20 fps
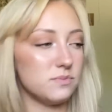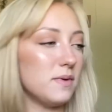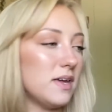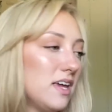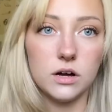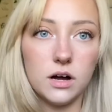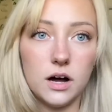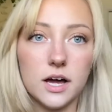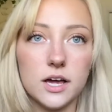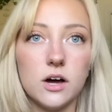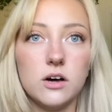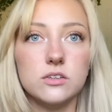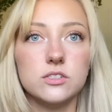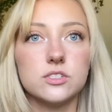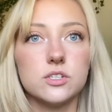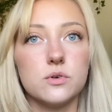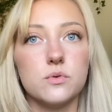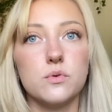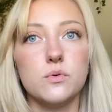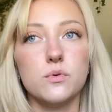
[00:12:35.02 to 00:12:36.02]
me. I
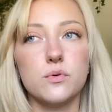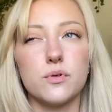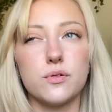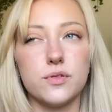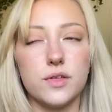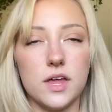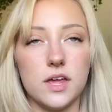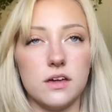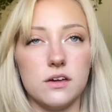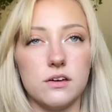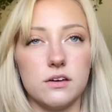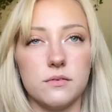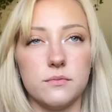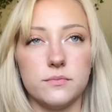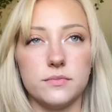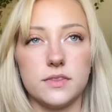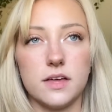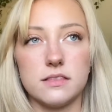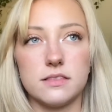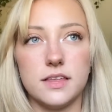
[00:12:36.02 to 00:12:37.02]
also think
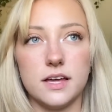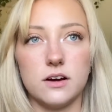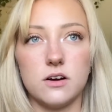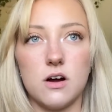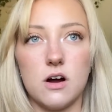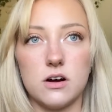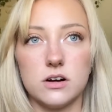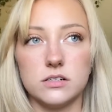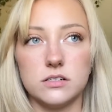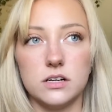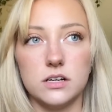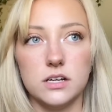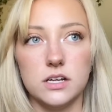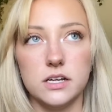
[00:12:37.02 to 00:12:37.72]
that there are